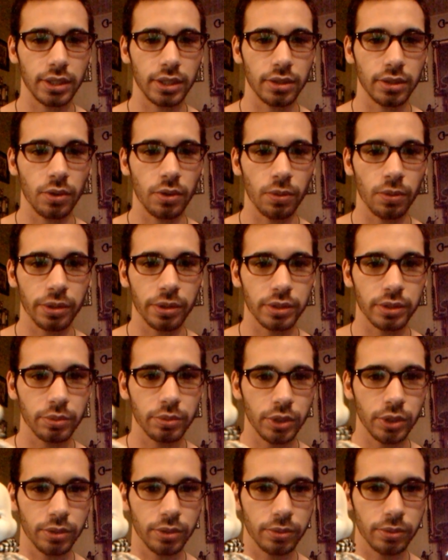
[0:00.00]
the horned
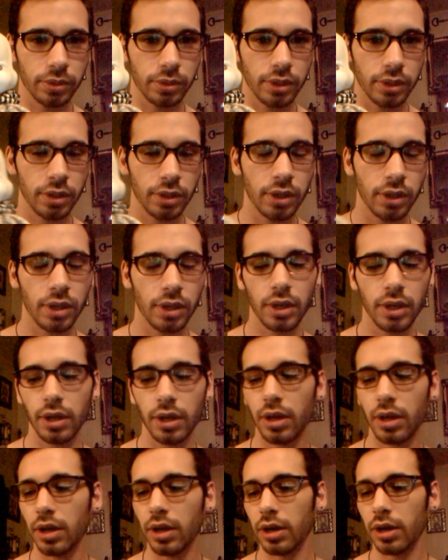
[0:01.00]
moon.
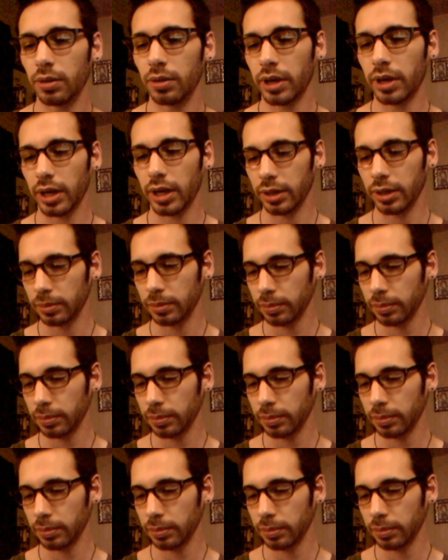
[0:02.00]
Okay?